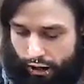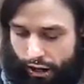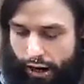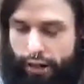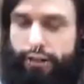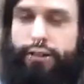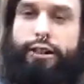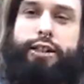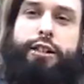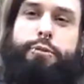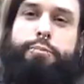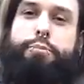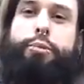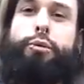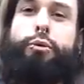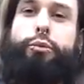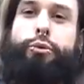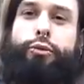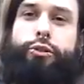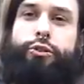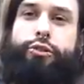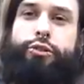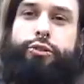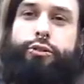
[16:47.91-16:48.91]
I like
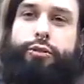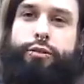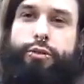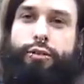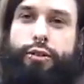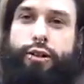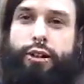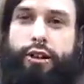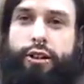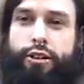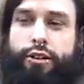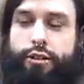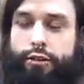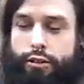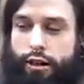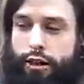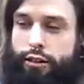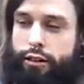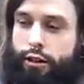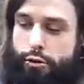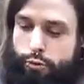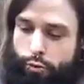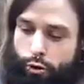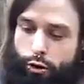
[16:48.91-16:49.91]
boots, okay?
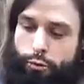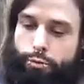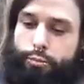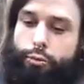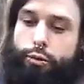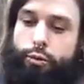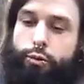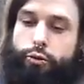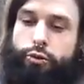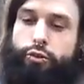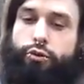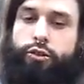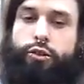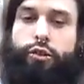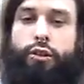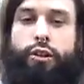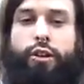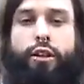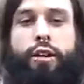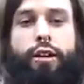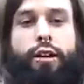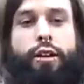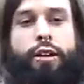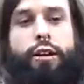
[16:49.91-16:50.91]
I like work boots.
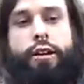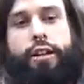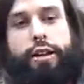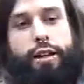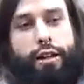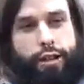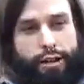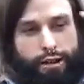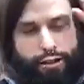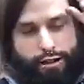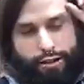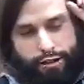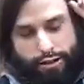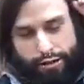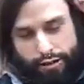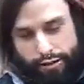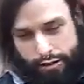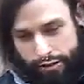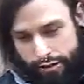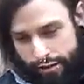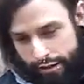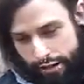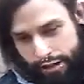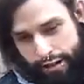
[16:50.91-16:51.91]

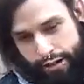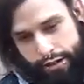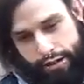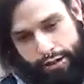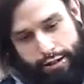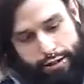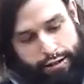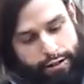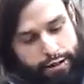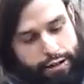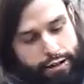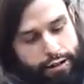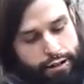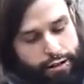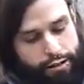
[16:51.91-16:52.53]
And